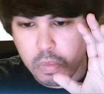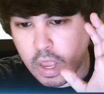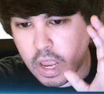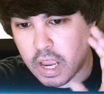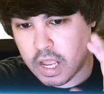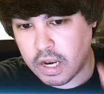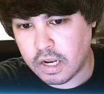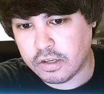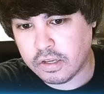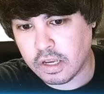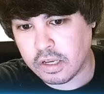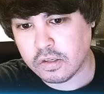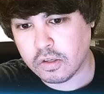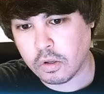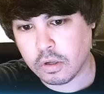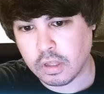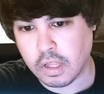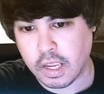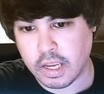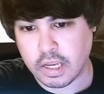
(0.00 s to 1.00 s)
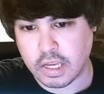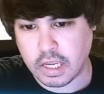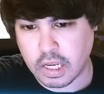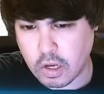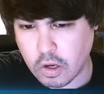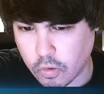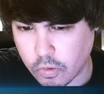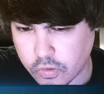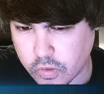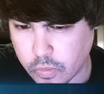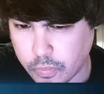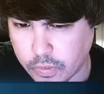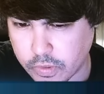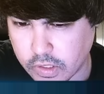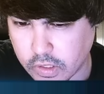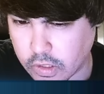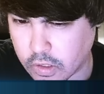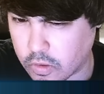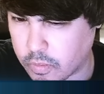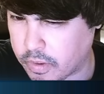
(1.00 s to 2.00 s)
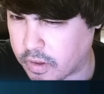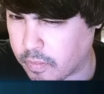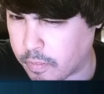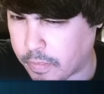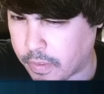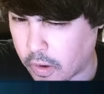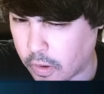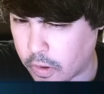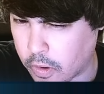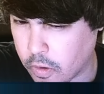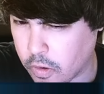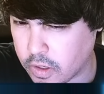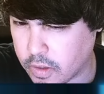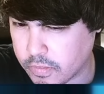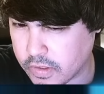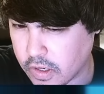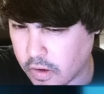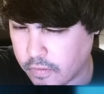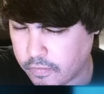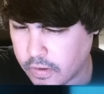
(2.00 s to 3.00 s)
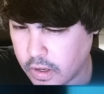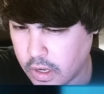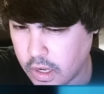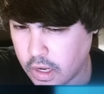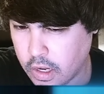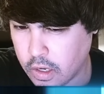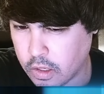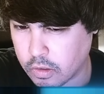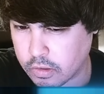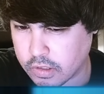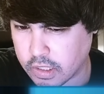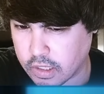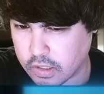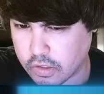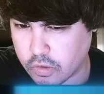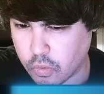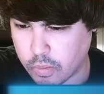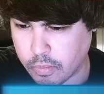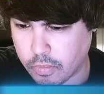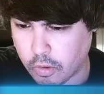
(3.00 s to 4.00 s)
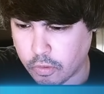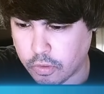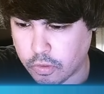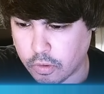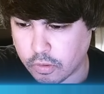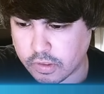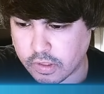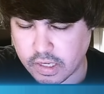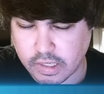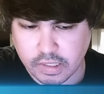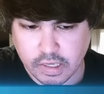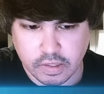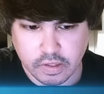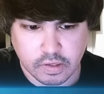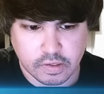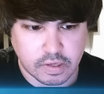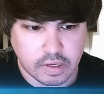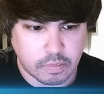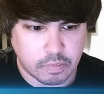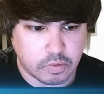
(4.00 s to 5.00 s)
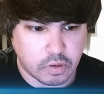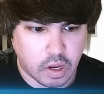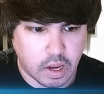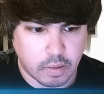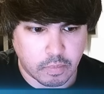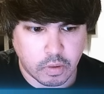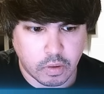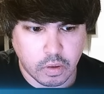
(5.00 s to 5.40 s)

And it does look like he also puts a little bit of barrier on himself. Looks like it's doing both of those things at the same time.